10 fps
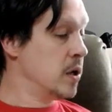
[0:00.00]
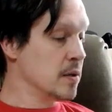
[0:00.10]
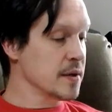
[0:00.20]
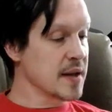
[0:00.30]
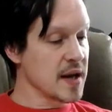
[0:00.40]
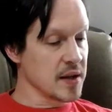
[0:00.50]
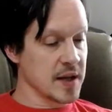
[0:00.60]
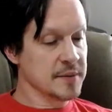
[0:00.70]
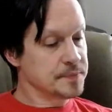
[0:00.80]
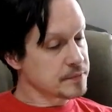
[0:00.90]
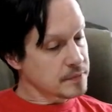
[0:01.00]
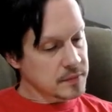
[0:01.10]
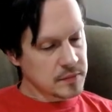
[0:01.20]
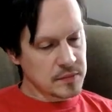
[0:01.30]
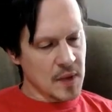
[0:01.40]
Nightly,
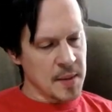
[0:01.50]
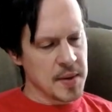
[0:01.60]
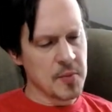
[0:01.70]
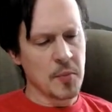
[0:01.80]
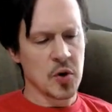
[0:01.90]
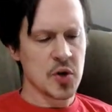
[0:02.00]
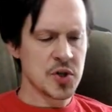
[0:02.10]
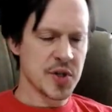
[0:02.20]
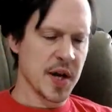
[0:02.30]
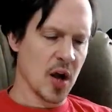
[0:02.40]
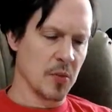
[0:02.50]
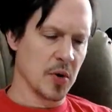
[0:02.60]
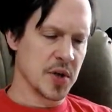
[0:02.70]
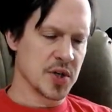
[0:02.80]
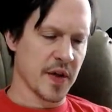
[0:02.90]
people pushed and elbowed
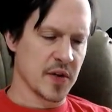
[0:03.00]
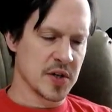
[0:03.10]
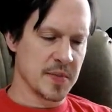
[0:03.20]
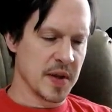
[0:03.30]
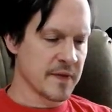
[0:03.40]
each other to be the